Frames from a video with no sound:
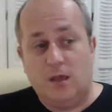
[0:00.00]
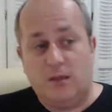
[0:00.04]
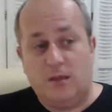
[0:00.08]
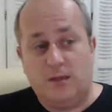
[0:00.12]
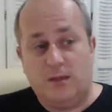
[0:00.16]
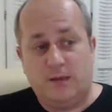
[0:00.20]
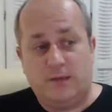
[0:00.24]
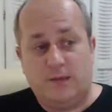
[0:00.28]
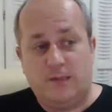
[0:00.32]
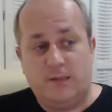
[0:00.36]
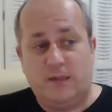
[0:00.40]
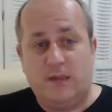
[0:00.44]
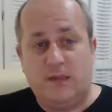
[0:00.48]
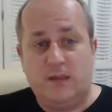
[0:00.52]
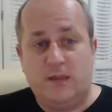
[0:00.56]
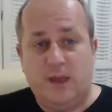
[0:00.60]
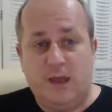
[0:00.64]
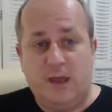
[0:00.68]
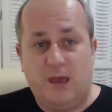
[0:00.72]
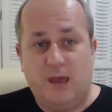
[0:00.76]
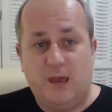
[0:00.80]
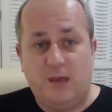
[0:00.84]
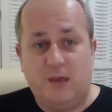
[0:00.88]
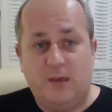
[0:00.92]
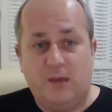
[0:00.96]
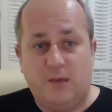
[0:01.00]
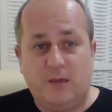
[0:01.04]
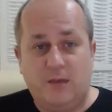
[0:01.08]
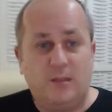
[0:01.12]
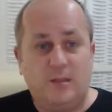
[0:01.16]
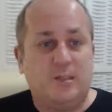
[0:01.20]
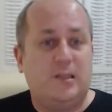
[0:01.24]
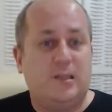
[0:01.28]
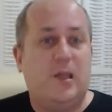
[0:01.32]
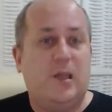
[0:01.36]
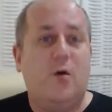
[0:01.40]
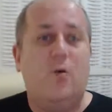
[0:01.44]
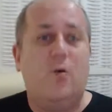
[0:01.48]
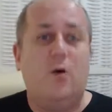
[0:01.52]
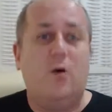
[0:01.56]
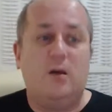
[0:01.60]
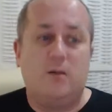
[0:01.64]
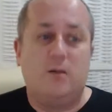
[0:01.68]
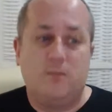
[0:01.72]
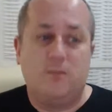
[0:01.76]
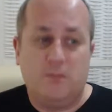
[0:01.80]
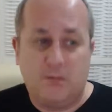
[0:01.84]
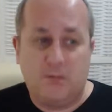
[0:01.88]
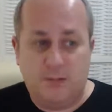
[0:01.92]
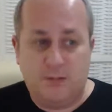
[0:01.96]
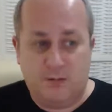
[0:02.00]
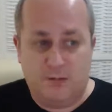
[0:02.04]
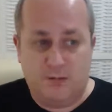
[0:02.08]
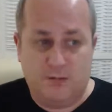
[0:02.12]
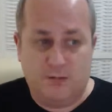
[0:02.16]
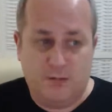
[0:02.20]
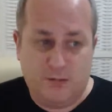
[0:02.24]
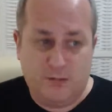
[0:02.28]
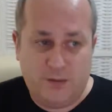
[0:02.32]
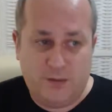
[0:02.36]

that's in there, the slower the